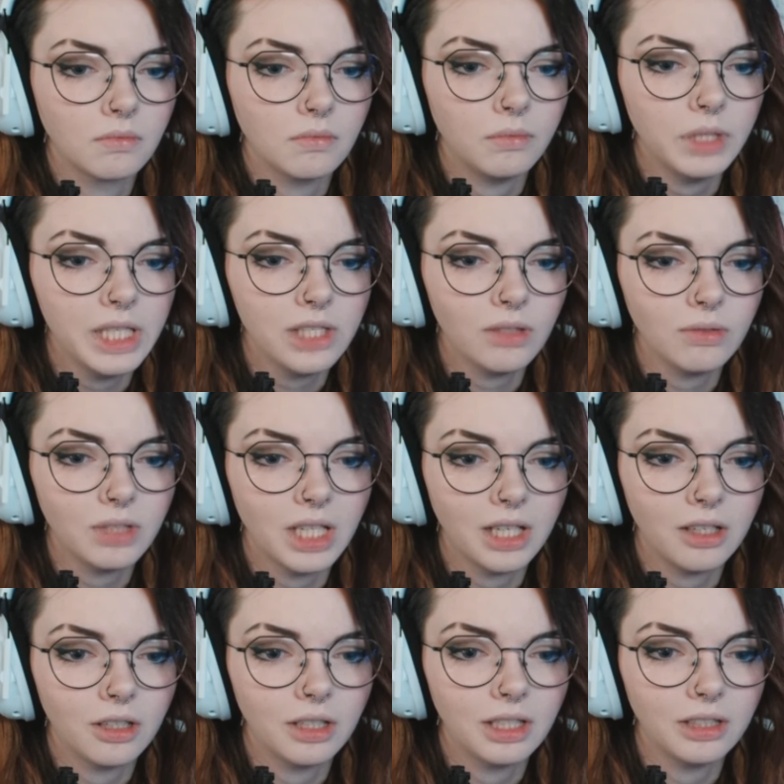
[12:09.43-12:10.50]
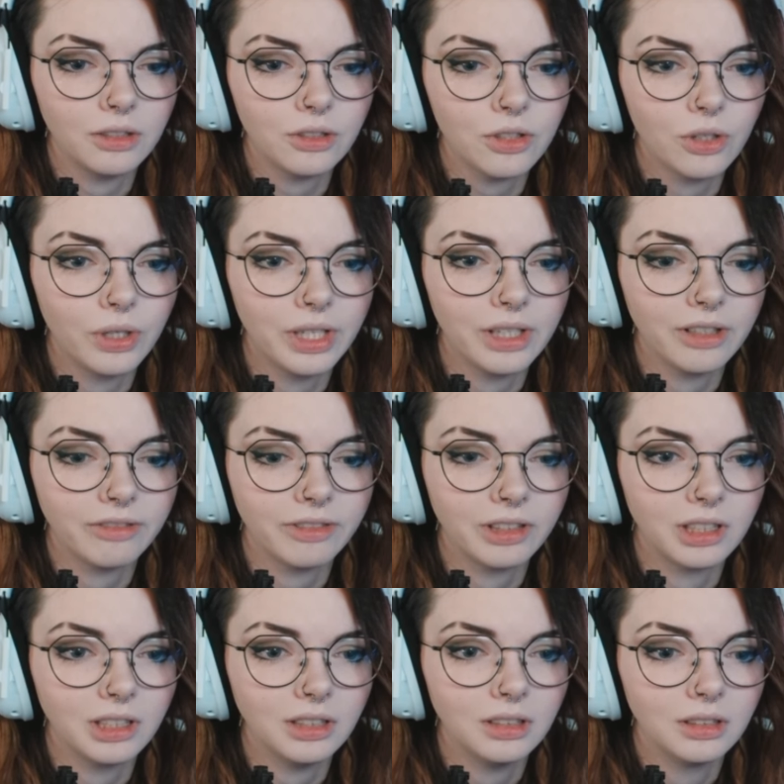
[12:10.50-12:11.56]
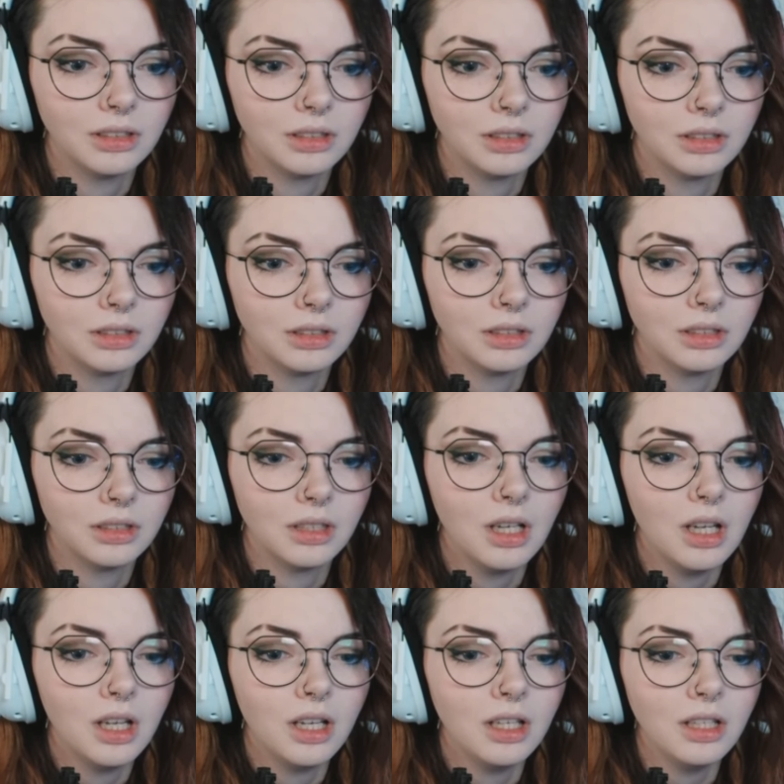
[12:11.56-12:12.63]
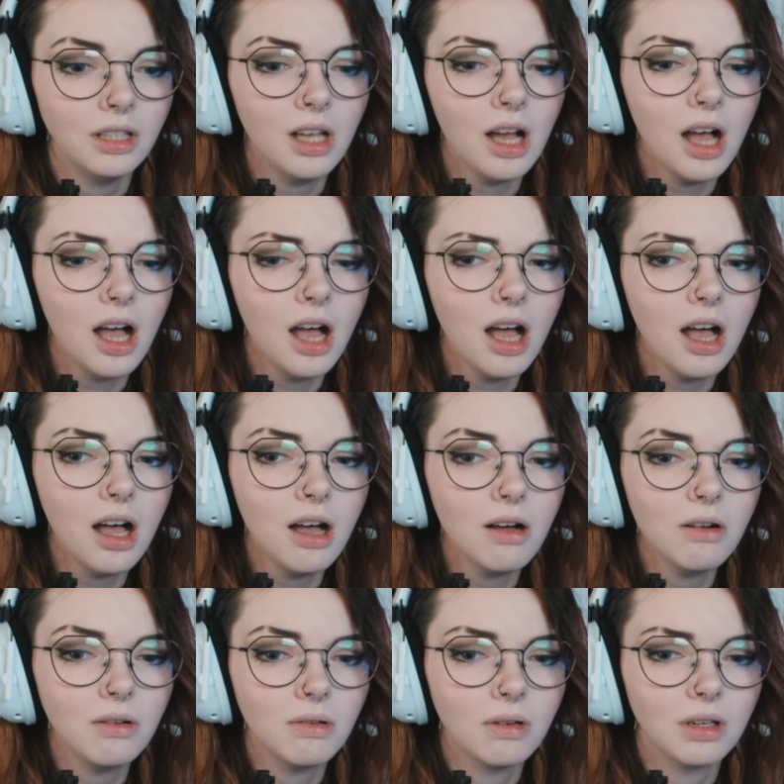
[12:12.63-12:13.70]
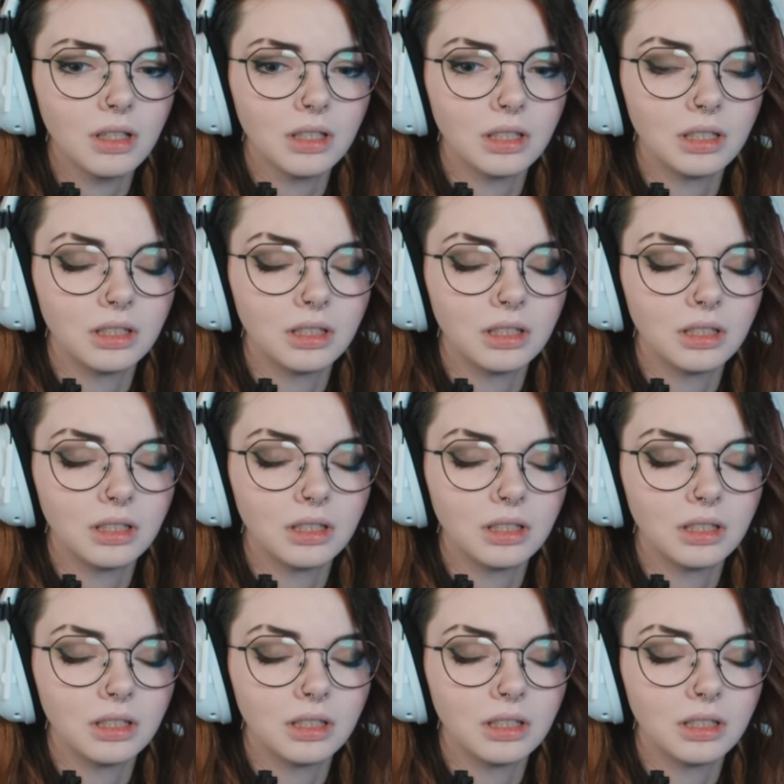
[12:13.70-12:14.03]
Please don't take her little toy off her. No!